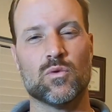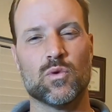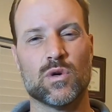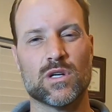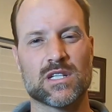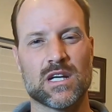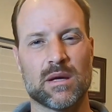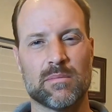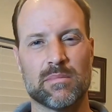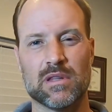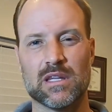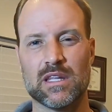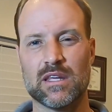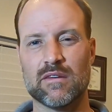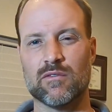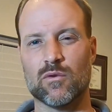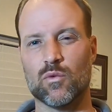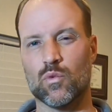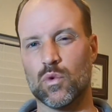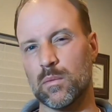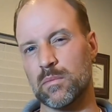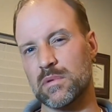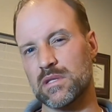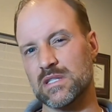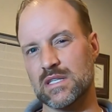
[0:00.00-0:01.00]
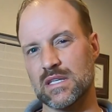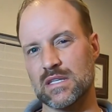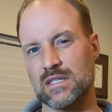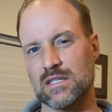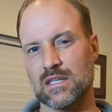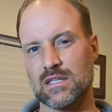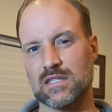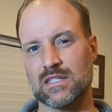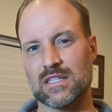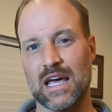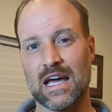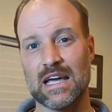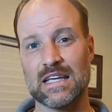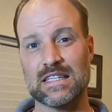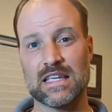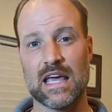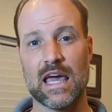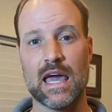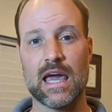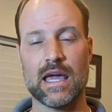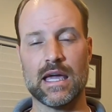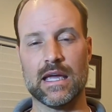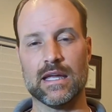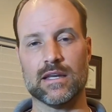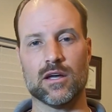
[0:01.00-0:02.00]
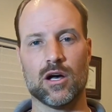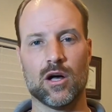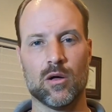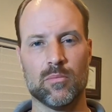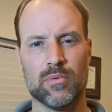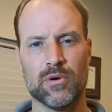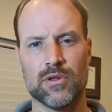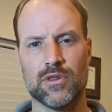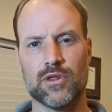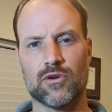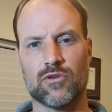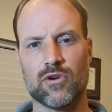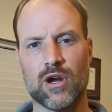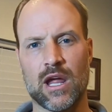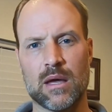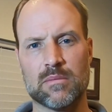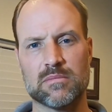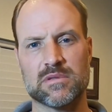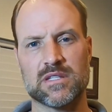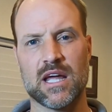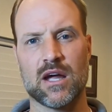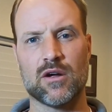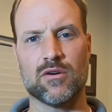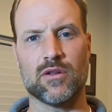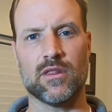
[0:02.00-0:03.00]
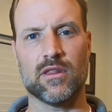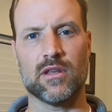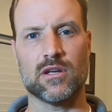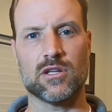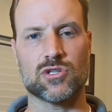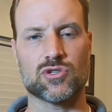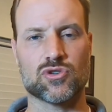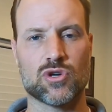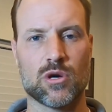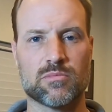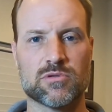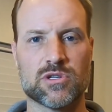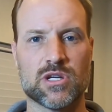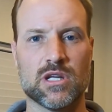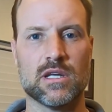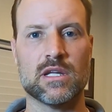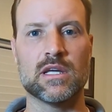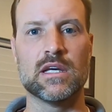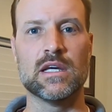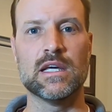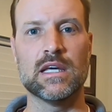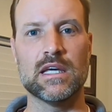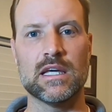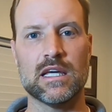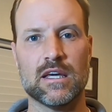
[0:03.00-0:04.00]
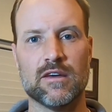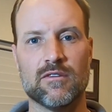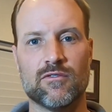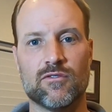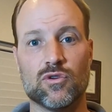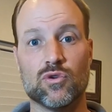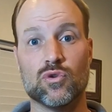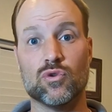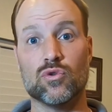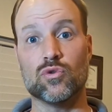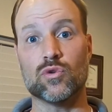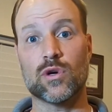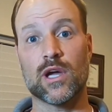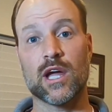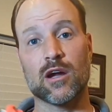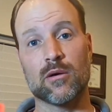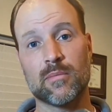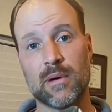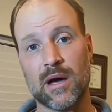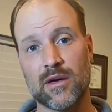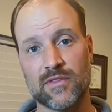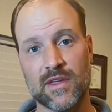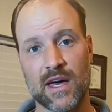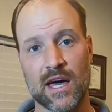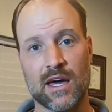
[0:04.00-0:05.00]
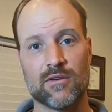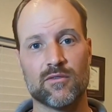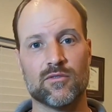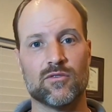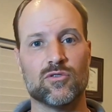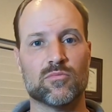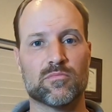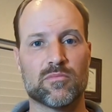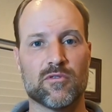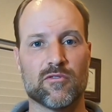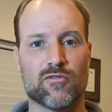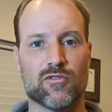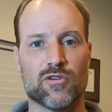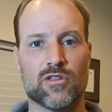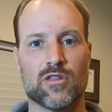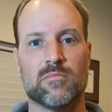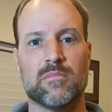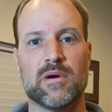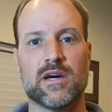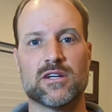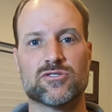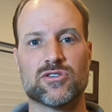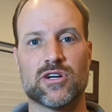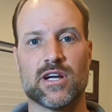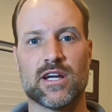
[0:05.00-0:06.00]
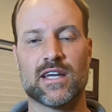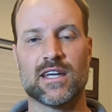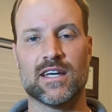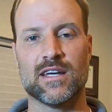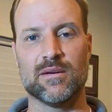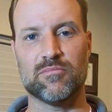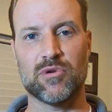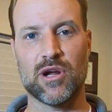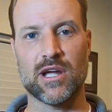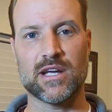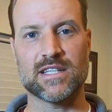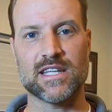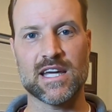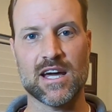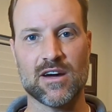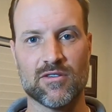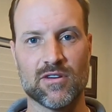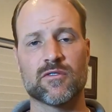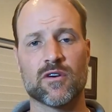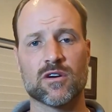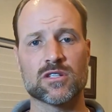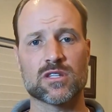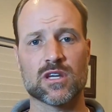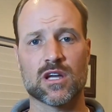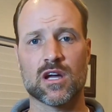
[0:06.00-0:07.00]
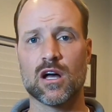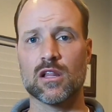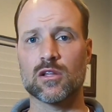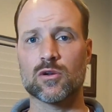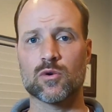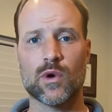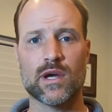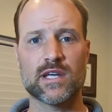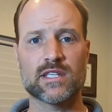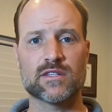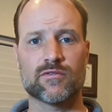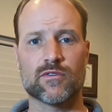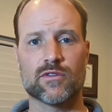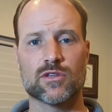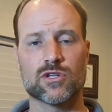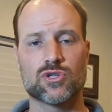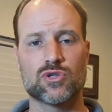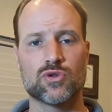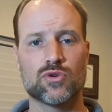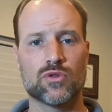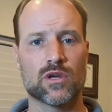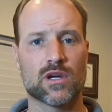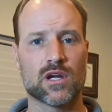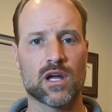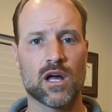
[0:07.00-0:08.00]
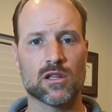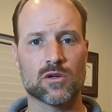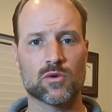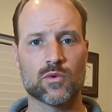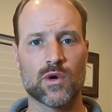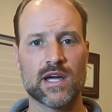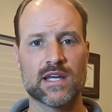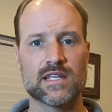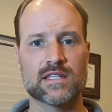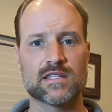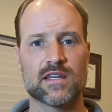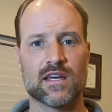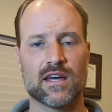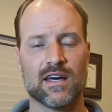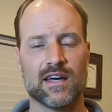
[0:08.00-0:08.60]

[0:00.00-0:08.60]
which I believe in women's is a size 8. I'll put the grams down in the description if you care about that, you prefer the metric breakdown. As far as the colorways for the shoe, the colorways,